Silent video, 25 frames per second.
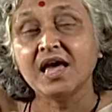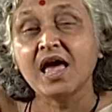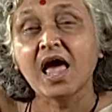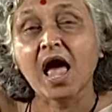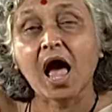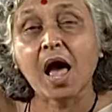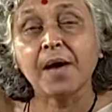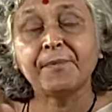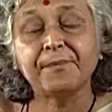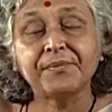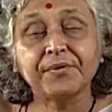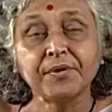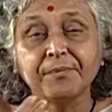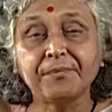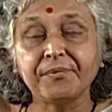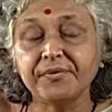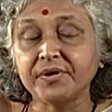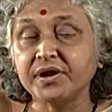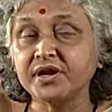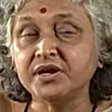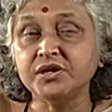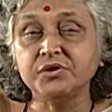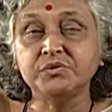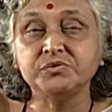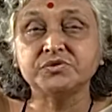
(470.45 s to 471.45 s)
appropriate
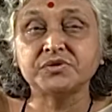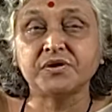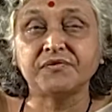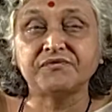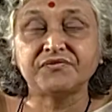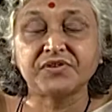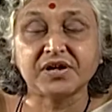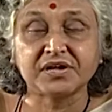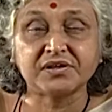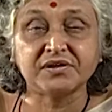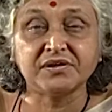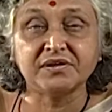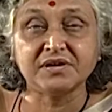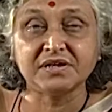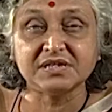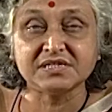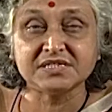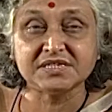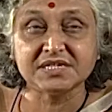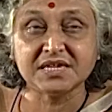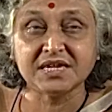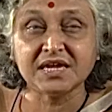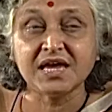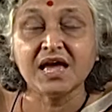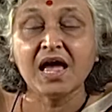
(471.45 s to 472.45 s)
use of
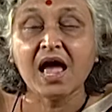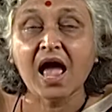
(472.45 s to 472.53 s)
technology,